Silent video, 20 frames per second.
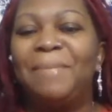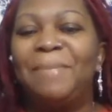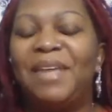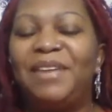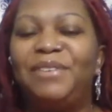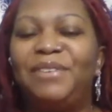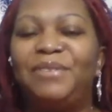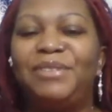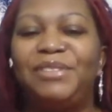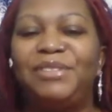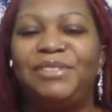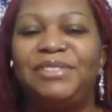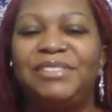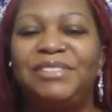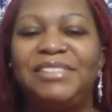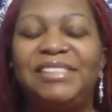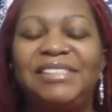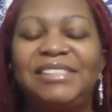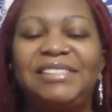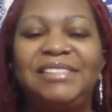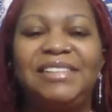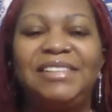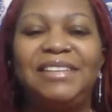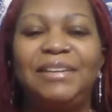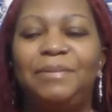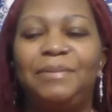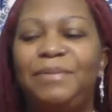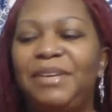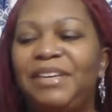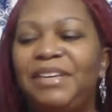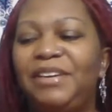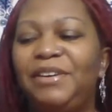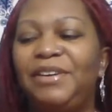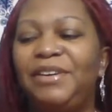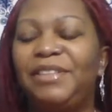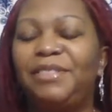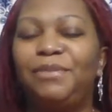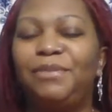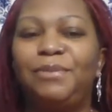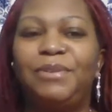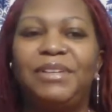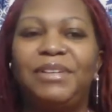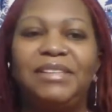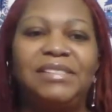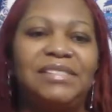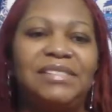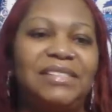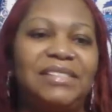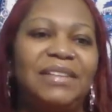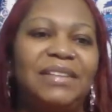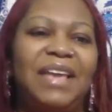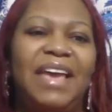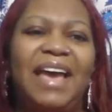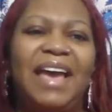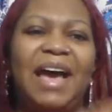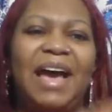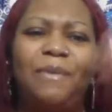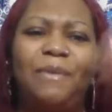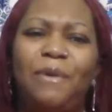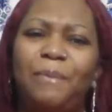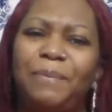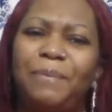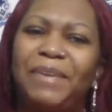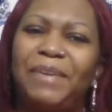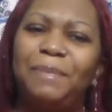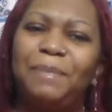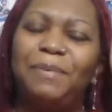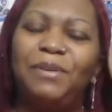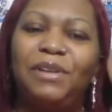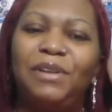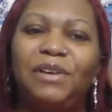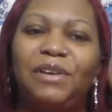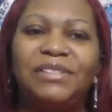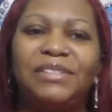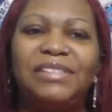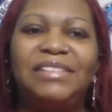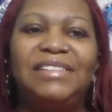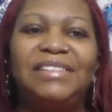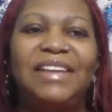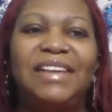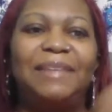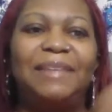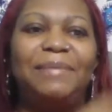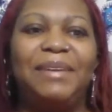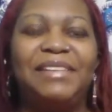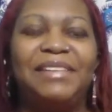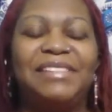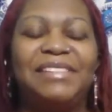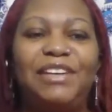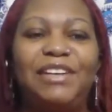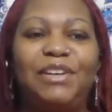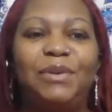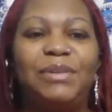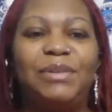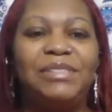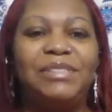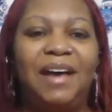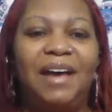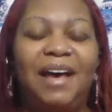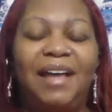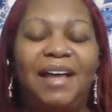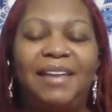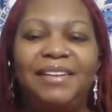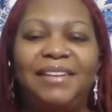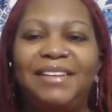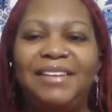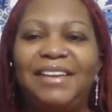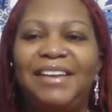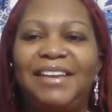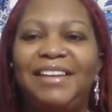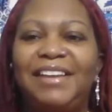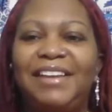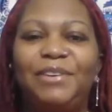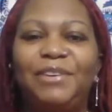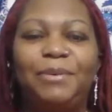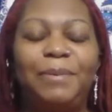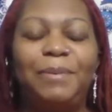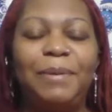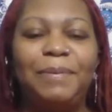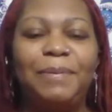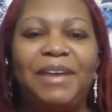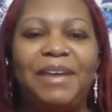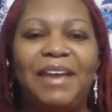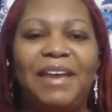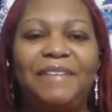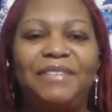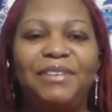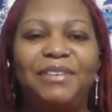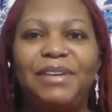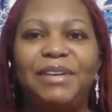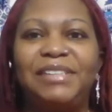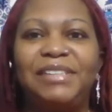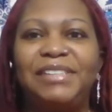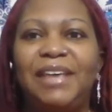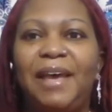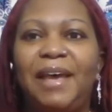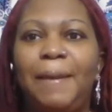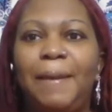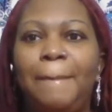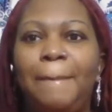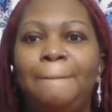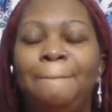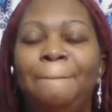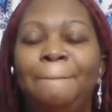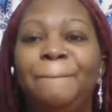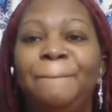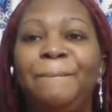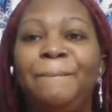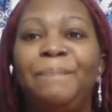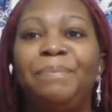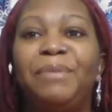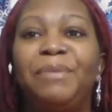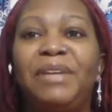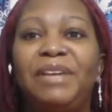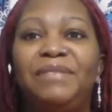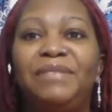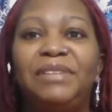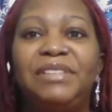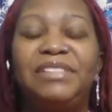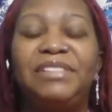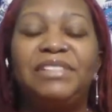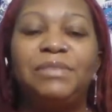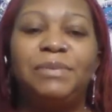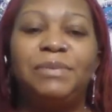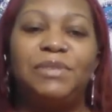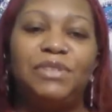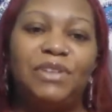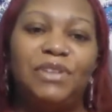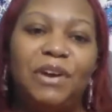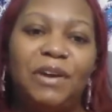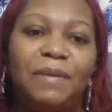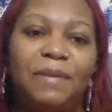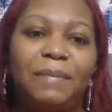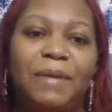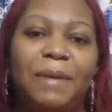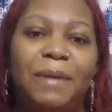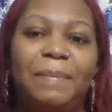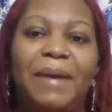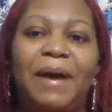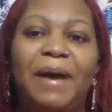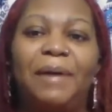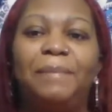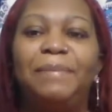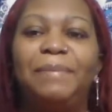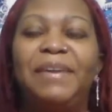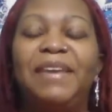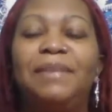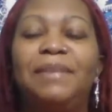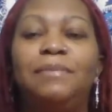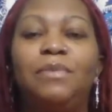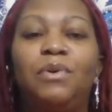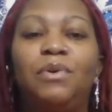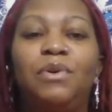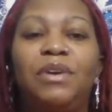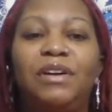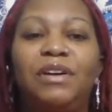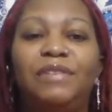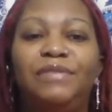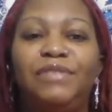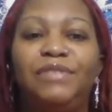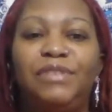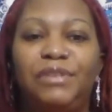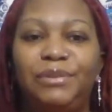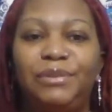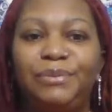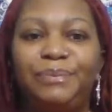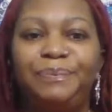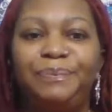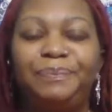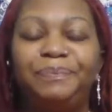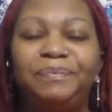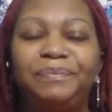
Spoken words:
I know that you're listening and we can get through this. I won't keep you long tonight because I know it's a holiday. I know people are having a great time, but I really just want to talk about being more of you.